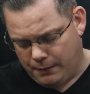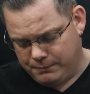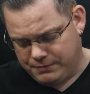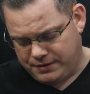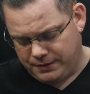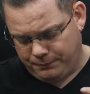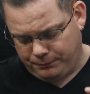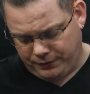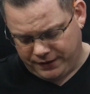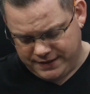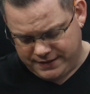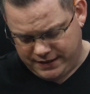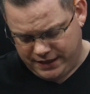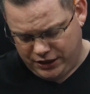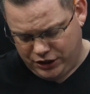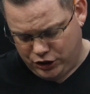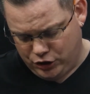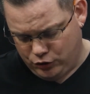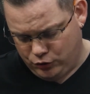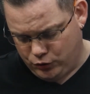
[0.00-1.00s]
Simplicity
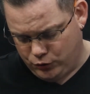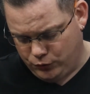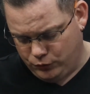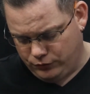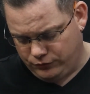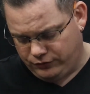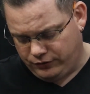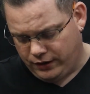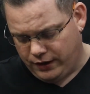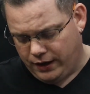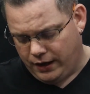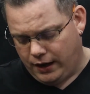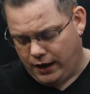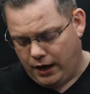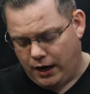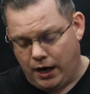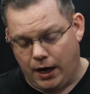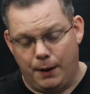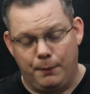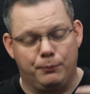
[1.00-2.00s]
to use.
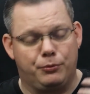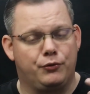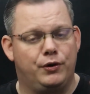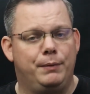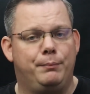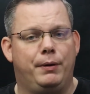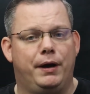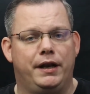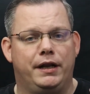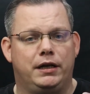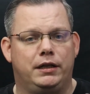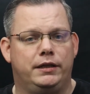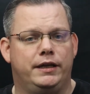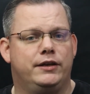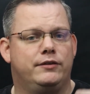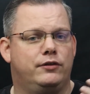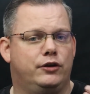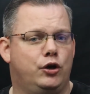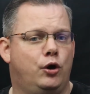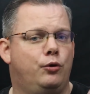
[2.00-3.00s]
3 button
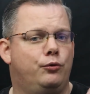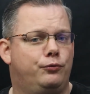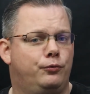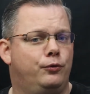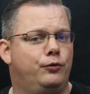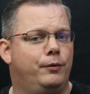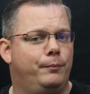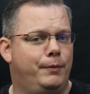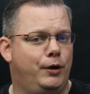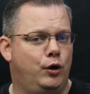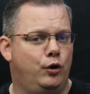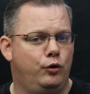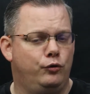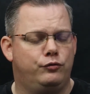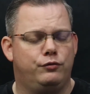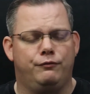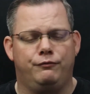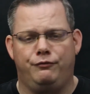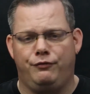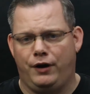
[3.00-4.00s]
clicks to go through the
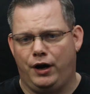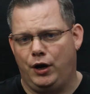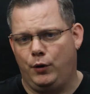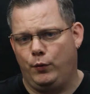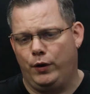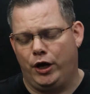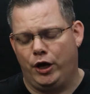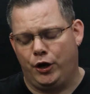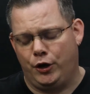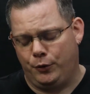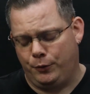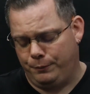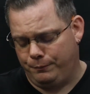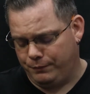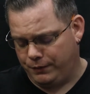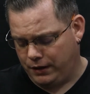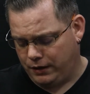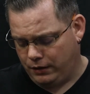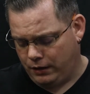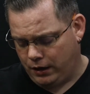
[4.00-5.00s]
modes, very well
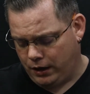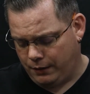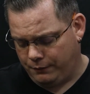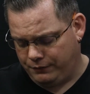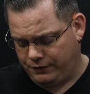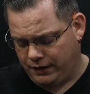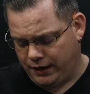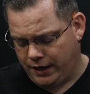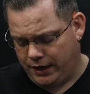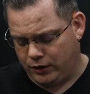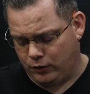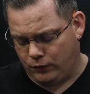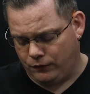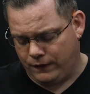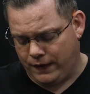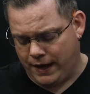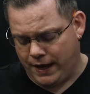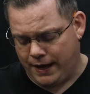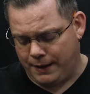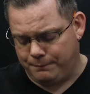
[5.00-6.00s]
done on
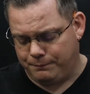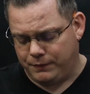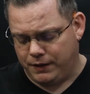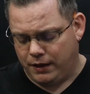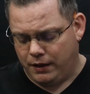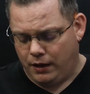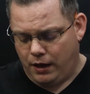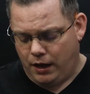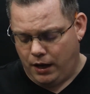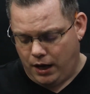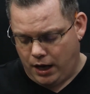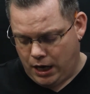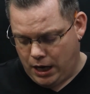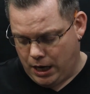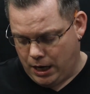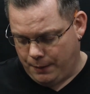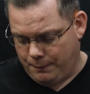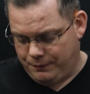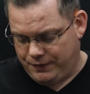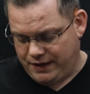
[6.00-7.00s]
that.
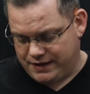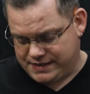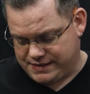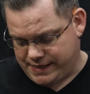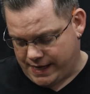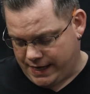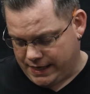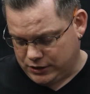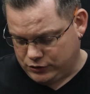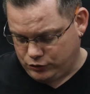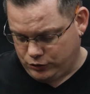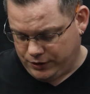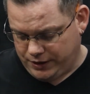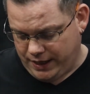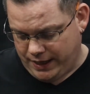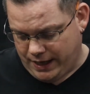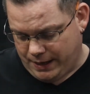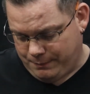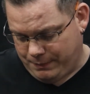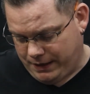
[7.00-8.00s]
The aesthetics
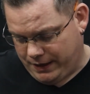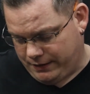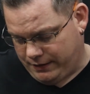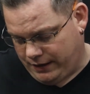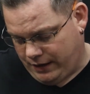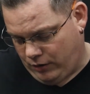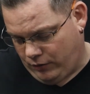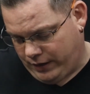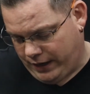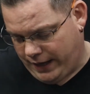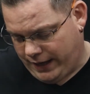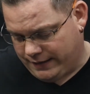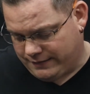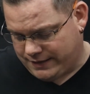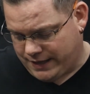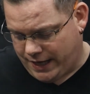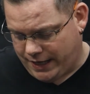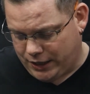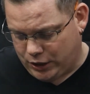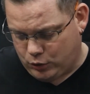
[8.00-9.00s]
looking, I mean, okay, it's
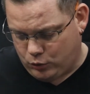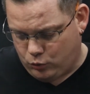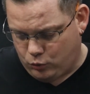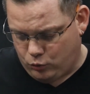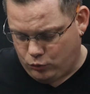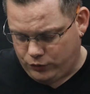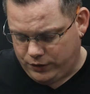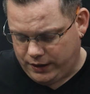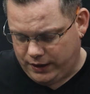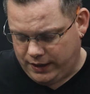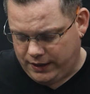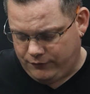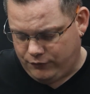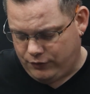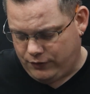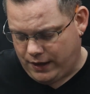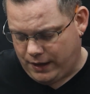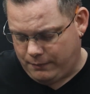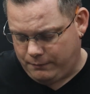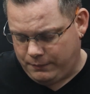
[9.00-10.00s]
kind of cool to give
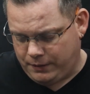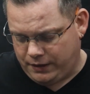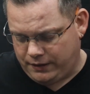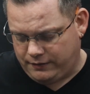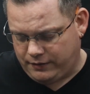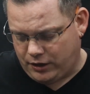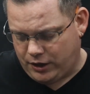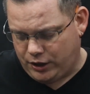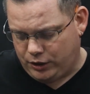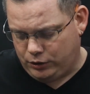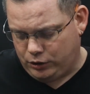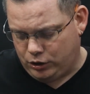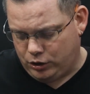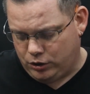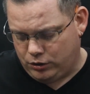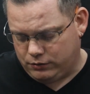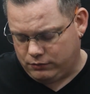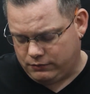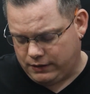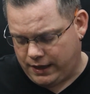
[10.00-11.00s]
you that military
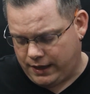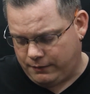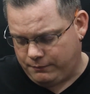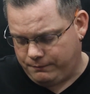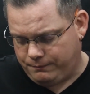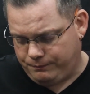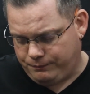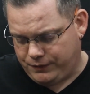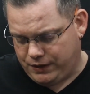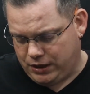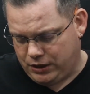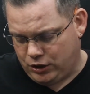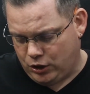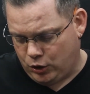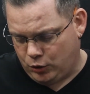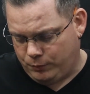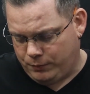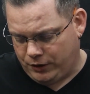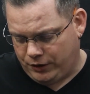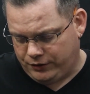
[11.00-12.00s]
look, that, you
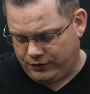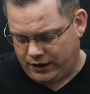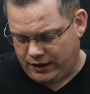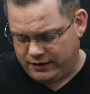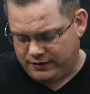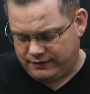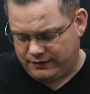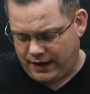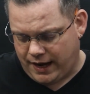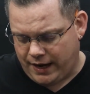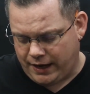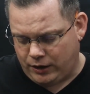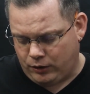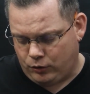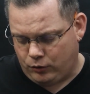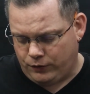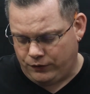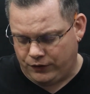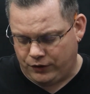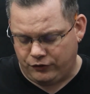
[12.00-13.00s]
know, military
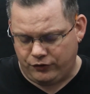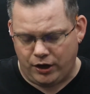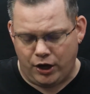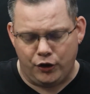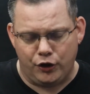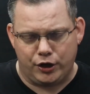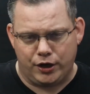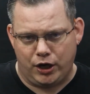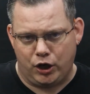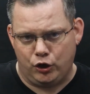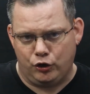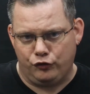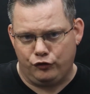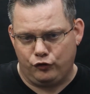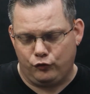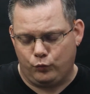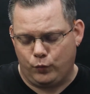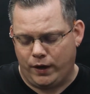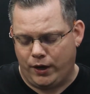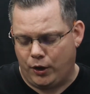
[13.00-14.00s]
style, and there's other colors
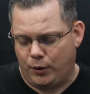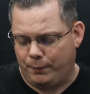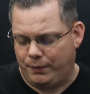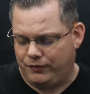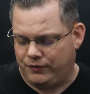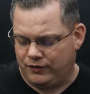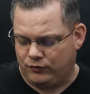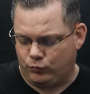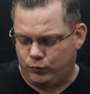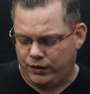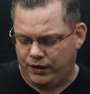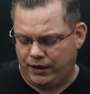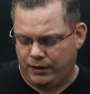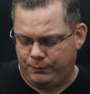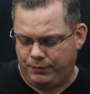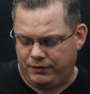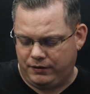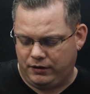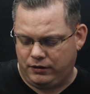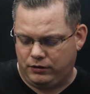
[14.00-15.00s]
as well, but this one here
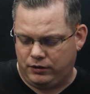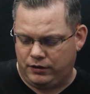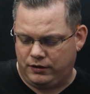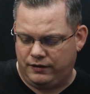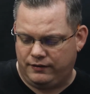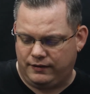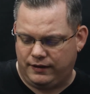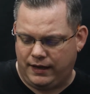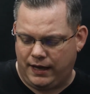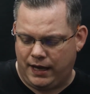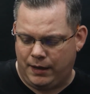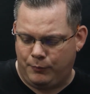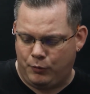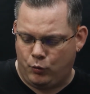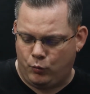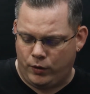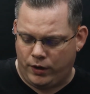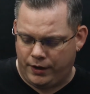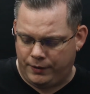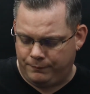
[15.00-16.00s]
particularly is the camo
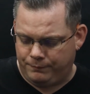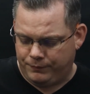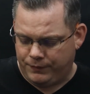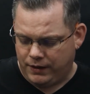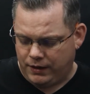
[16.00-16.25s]
one.